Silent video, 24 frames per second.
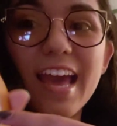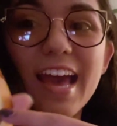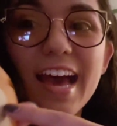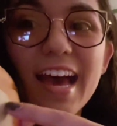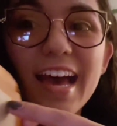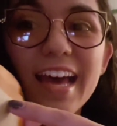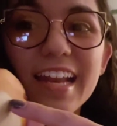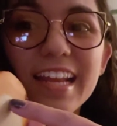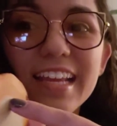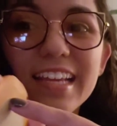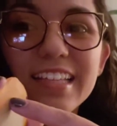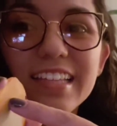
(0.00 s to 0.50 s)

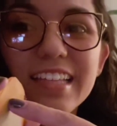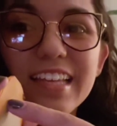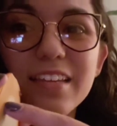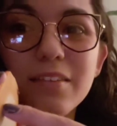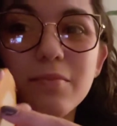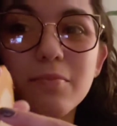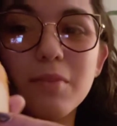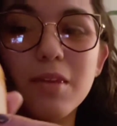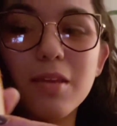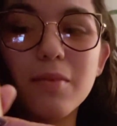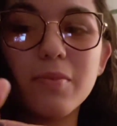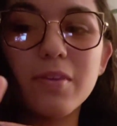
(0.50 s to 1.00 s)
adding
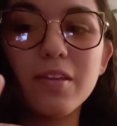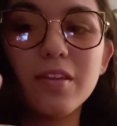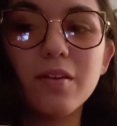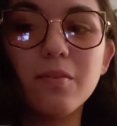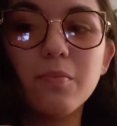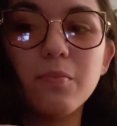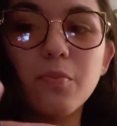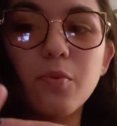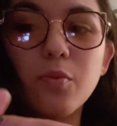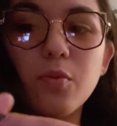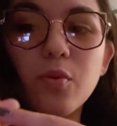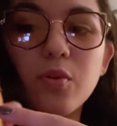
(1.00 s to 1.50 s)
like maybe a
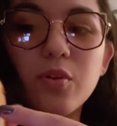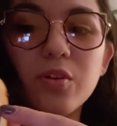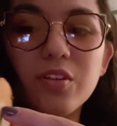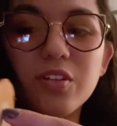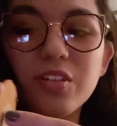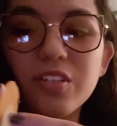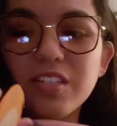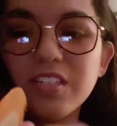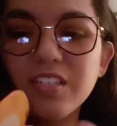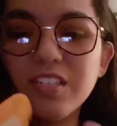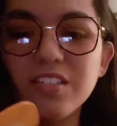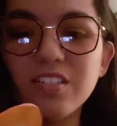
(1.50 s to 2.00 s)

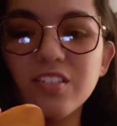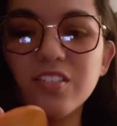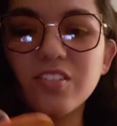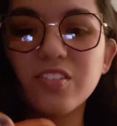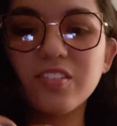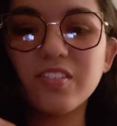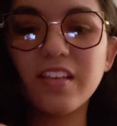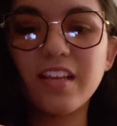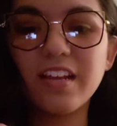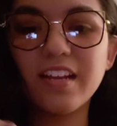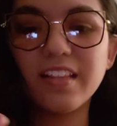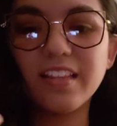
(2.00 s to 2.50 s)
border here
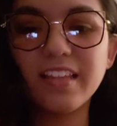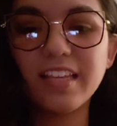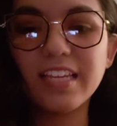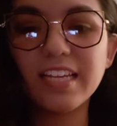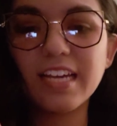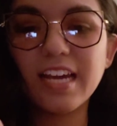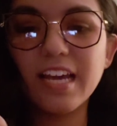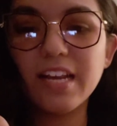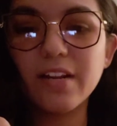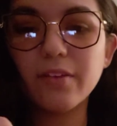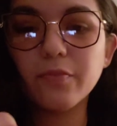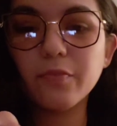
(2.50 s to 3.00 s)
so that it like
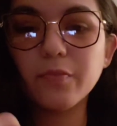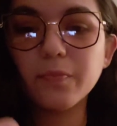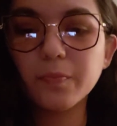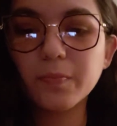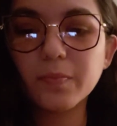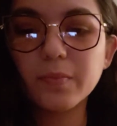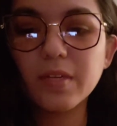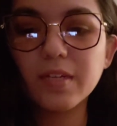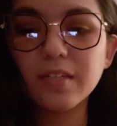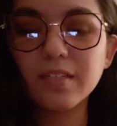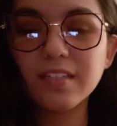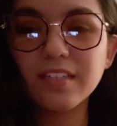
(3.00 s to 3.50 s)
kind of
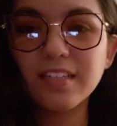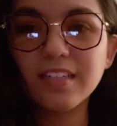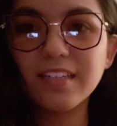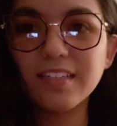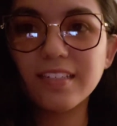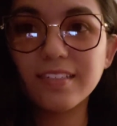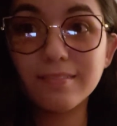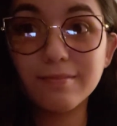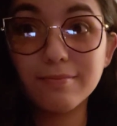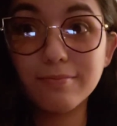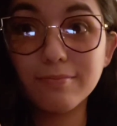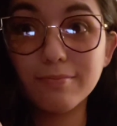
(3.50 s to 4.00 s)

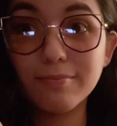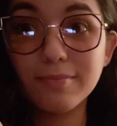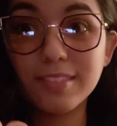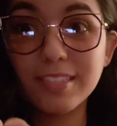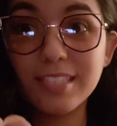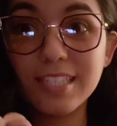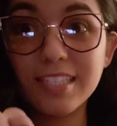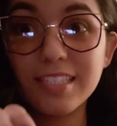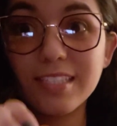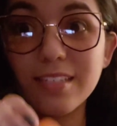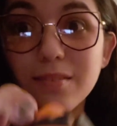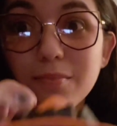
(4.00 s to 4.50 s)

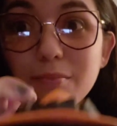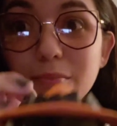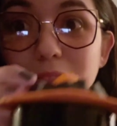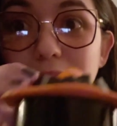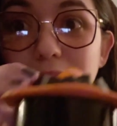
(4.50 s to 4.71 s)
sits in